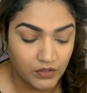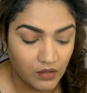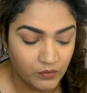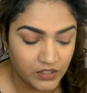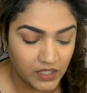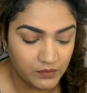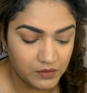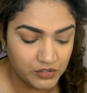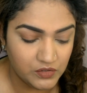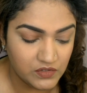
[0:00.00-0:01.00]
one, I
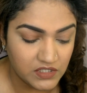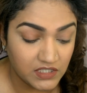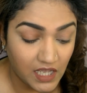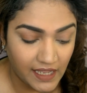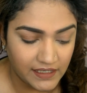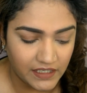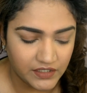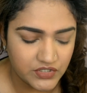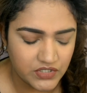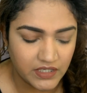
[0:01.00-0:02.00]
will be using the
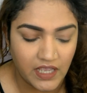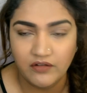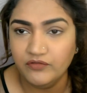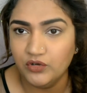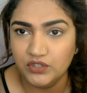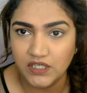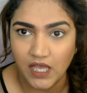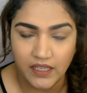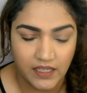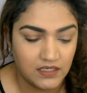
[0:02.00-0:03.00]
highlighters again. For the
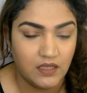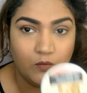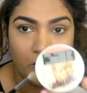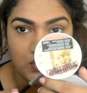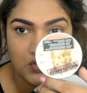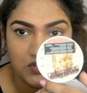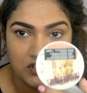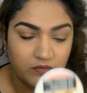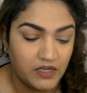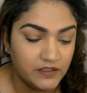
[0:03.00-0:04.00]
high end, I'm going to use
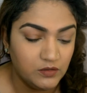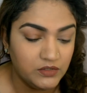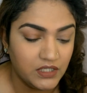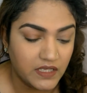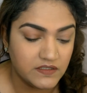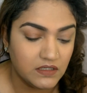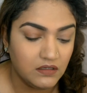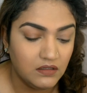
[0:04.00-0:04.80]
the Mere Luminizer.